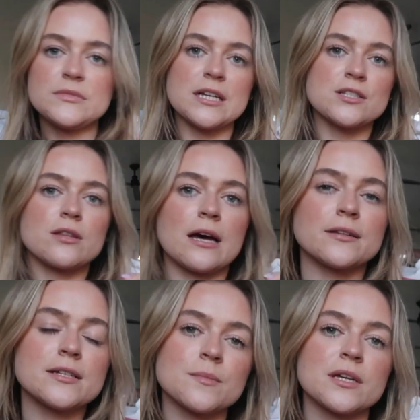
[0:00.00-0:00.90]
And so that
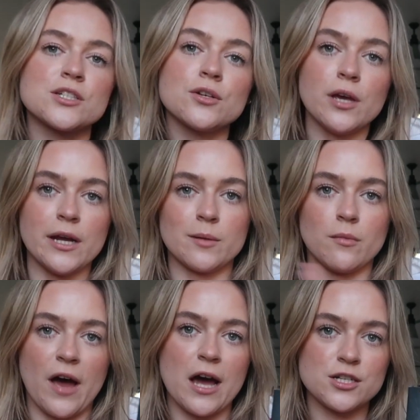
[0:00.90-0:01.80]
leads me into Kingdom
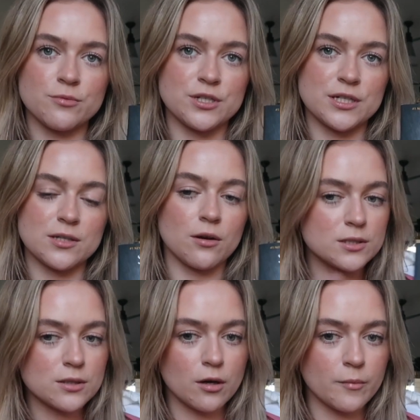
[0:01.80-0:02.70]
of Ash, which is
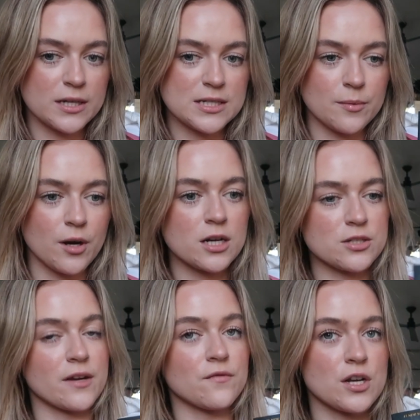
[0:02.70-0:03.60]
also on my TBR,
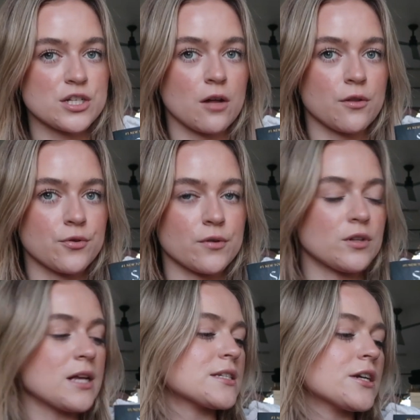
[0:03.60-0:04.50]
so I can finish out the Throne of
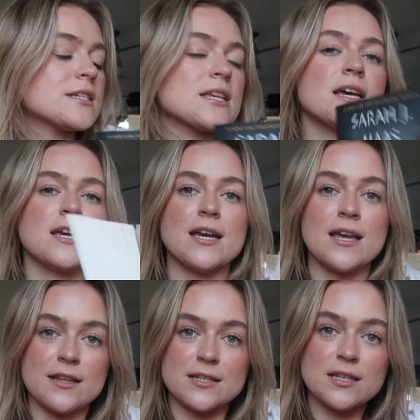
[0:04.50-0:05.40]
Glass series.
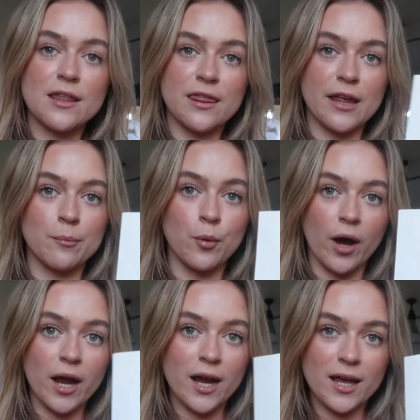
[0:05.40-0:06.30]
This is a thick
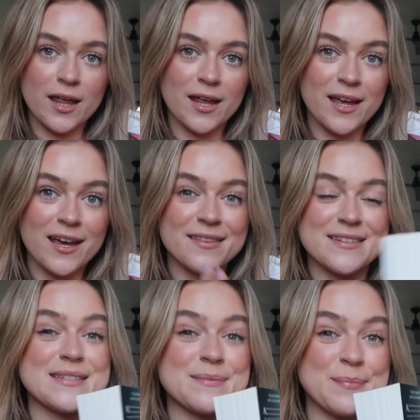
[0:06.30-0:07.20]
boy.
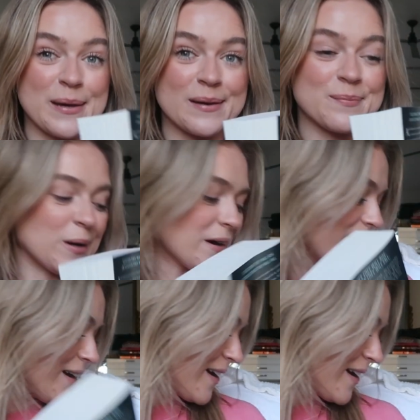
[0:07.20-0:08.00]
This is a big book.